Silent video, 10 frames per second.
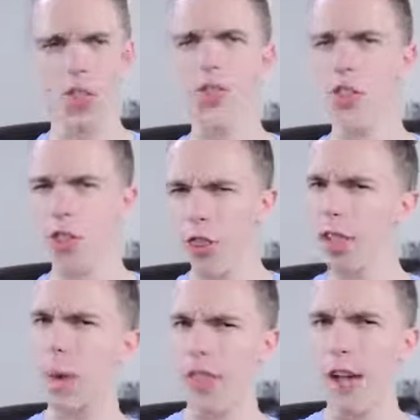Just
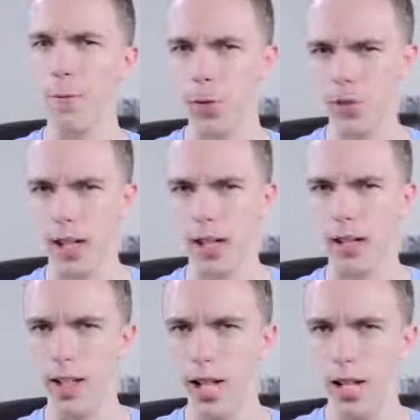think about that for a second.
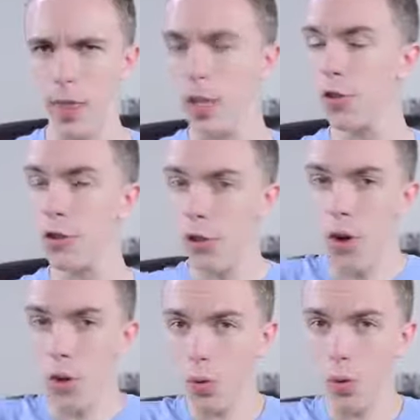This
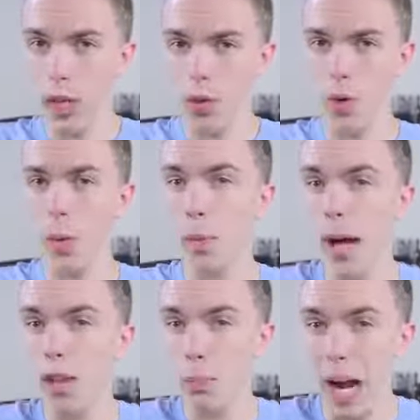phone is going to be
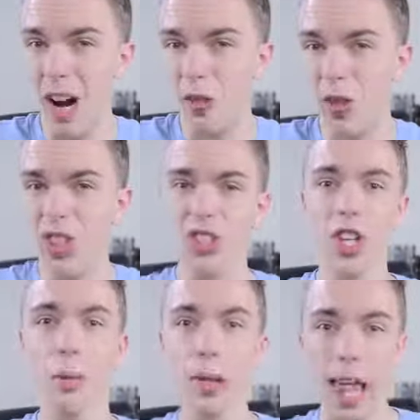about as powerful as
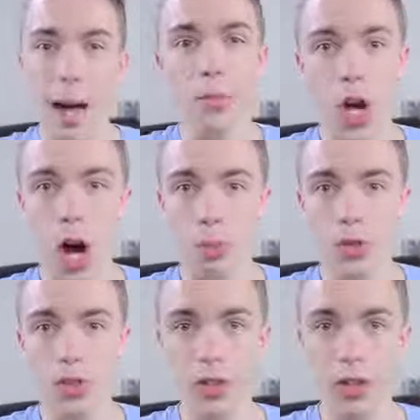some
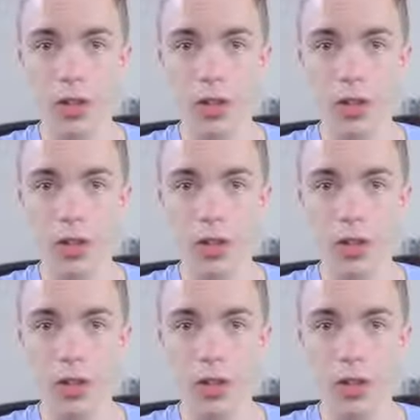laptops.